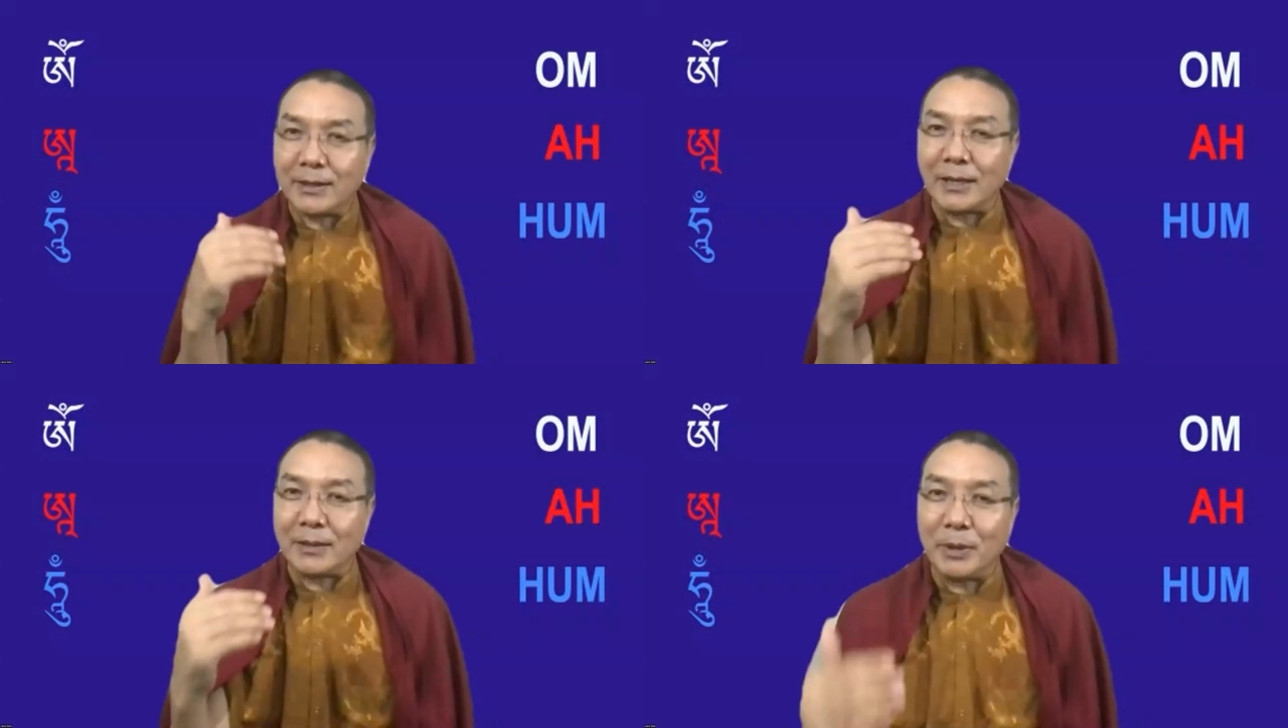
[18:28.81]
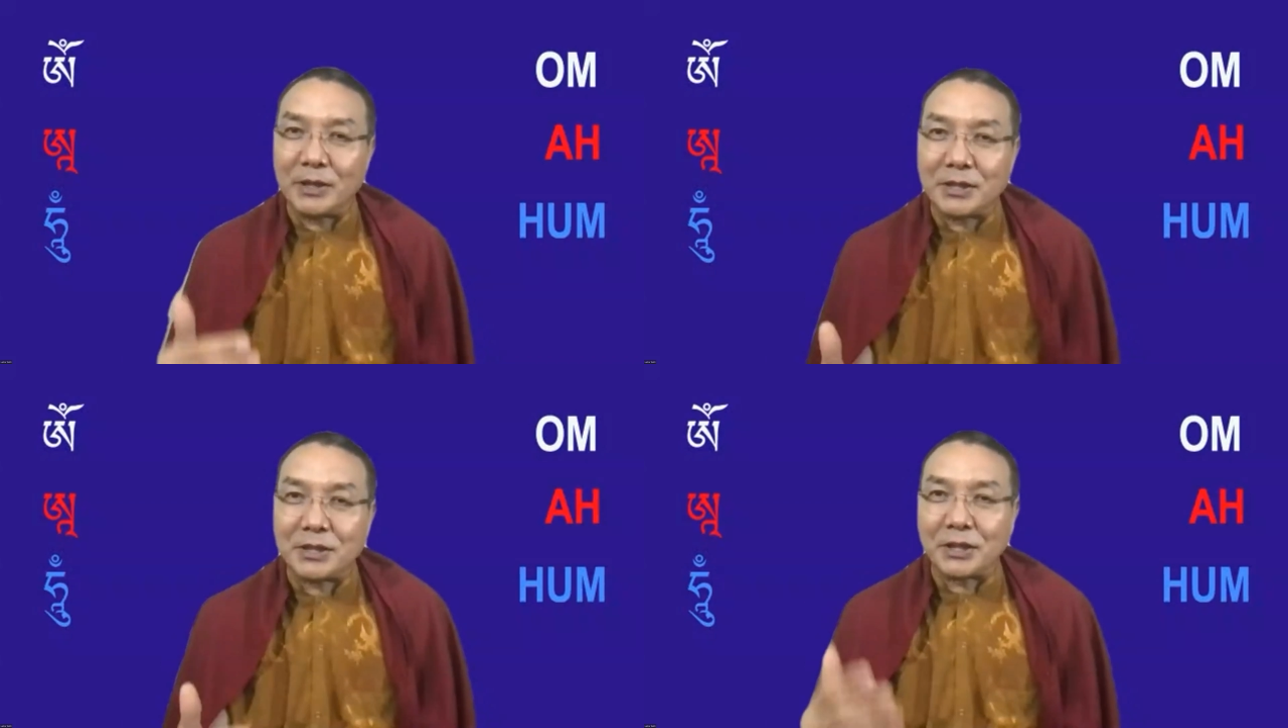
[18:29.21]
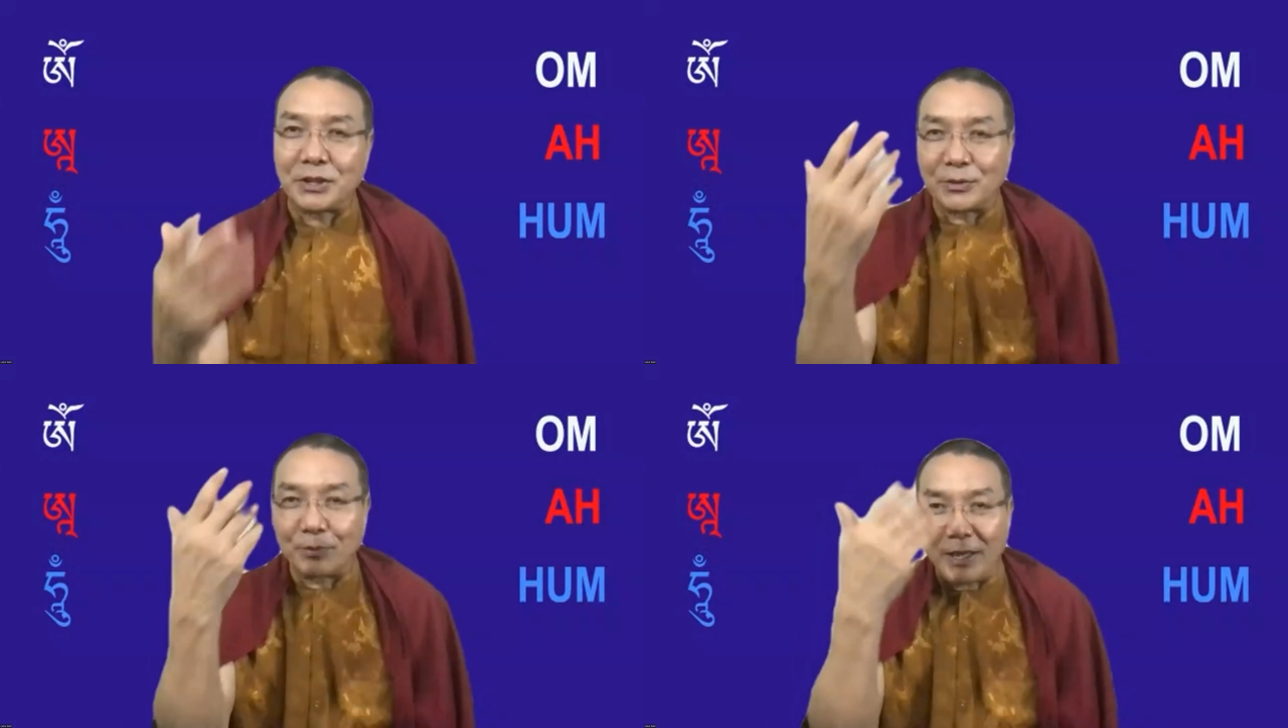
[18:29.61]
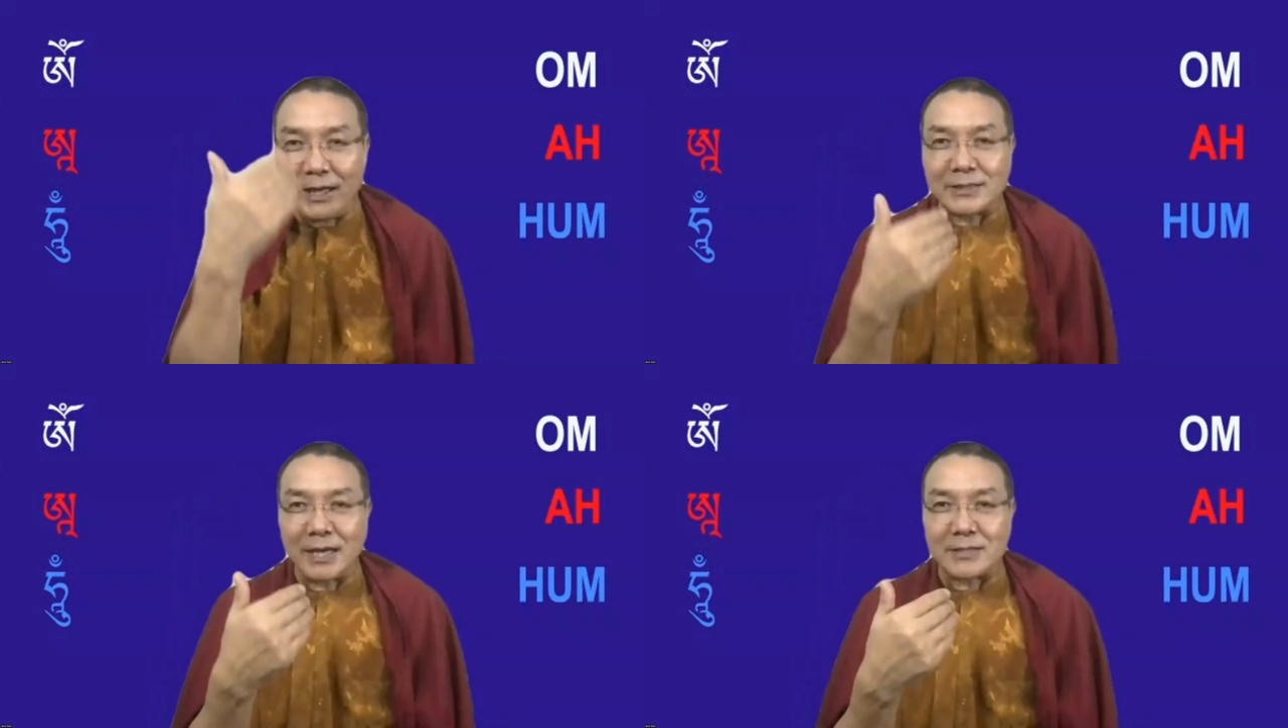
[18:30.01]
that meditation will,
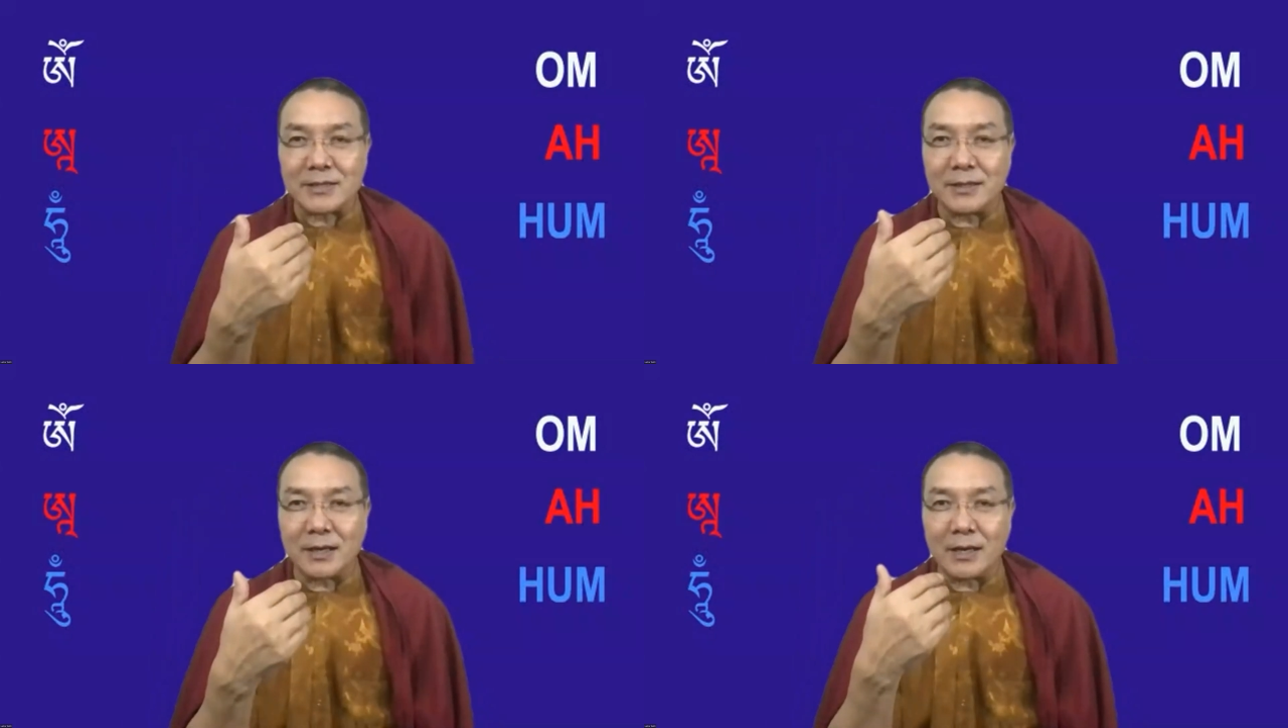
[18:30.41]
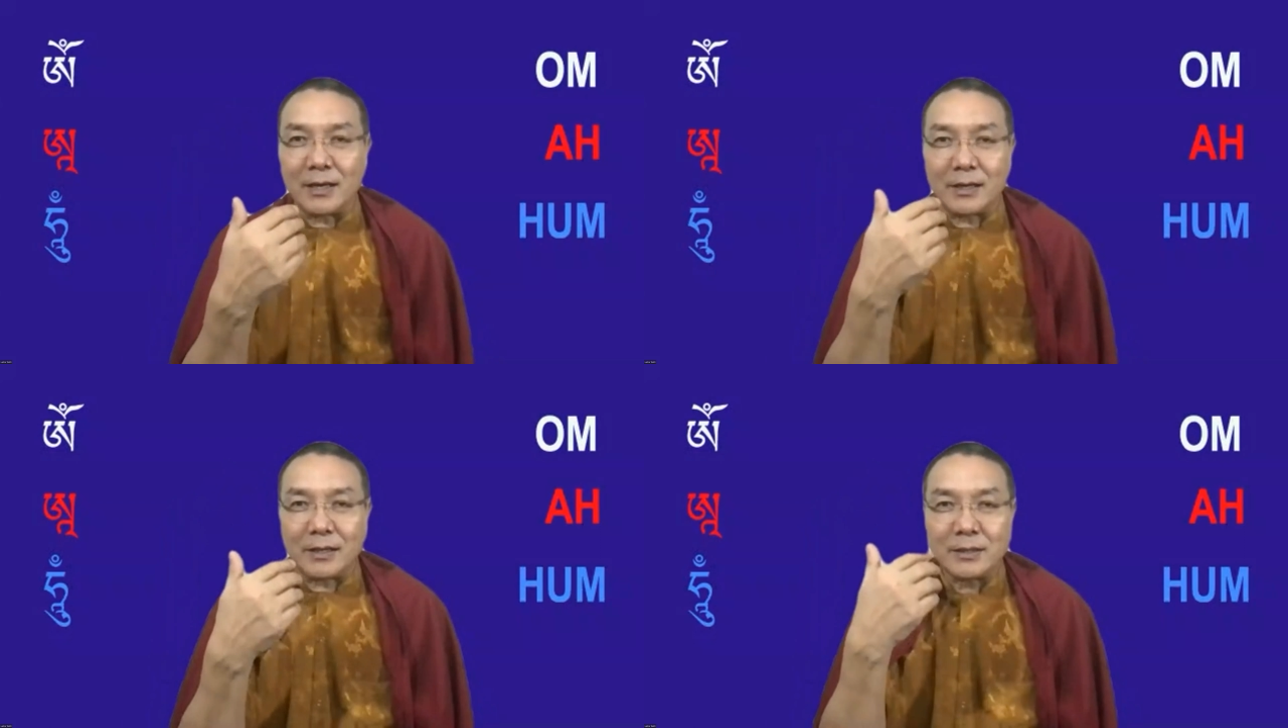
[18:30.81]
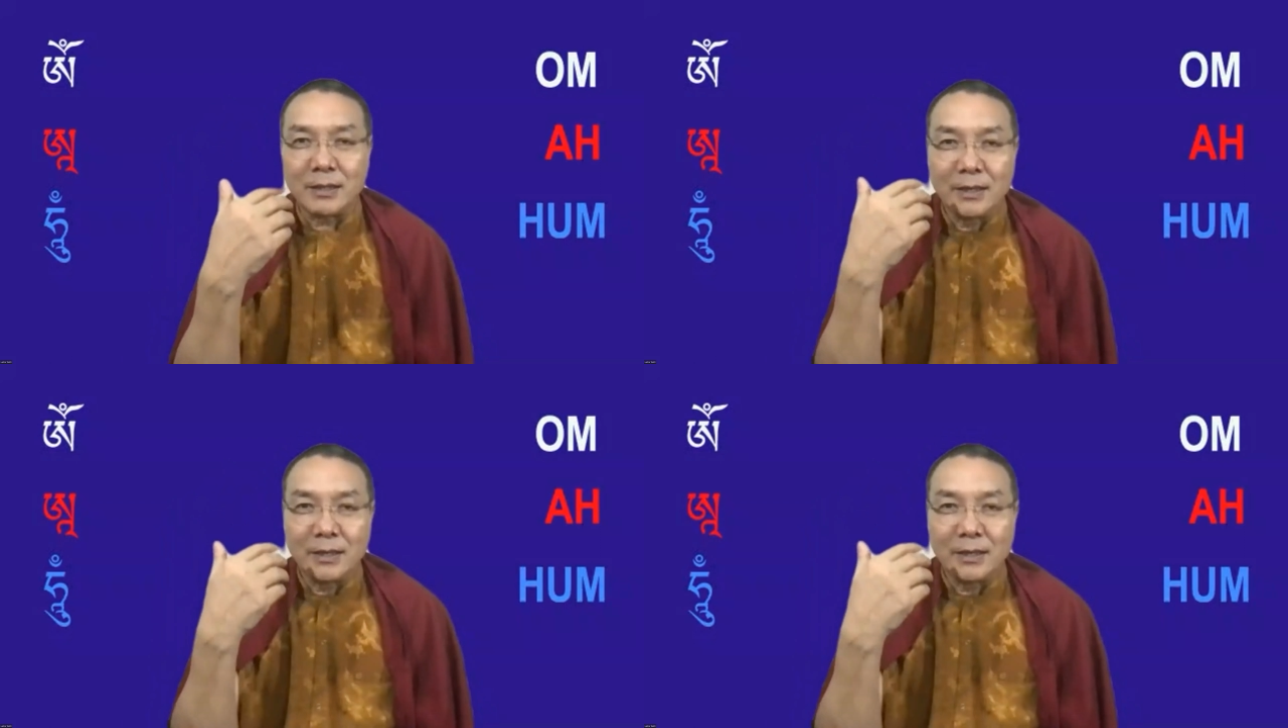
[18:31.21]
as I said earlier,